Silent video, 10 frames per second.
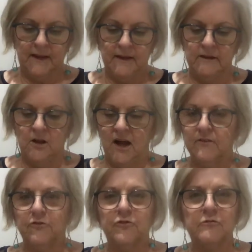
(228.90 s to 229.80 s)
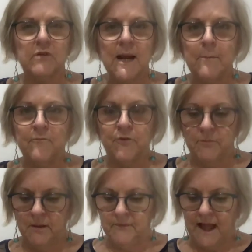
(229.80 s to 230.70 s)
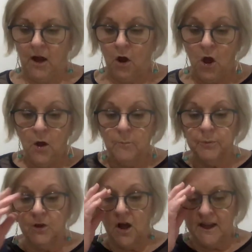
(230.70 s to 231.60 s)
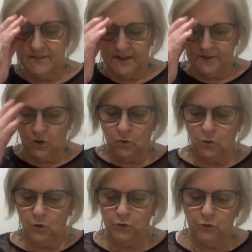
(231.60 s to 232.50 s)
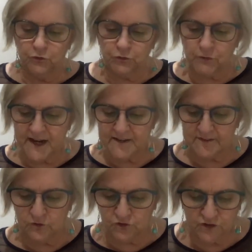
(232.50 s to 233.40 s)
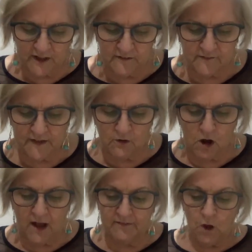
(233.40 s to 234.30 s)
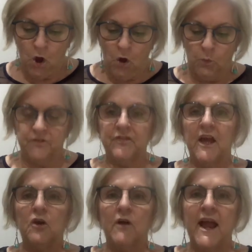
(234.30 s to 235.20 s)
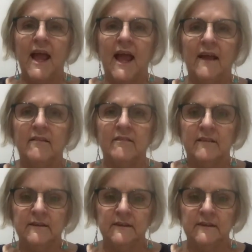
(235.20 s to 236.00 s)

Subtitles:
Light streamed from him now, blinding the horde, who shrieked and shielded their eyes with their grey hands.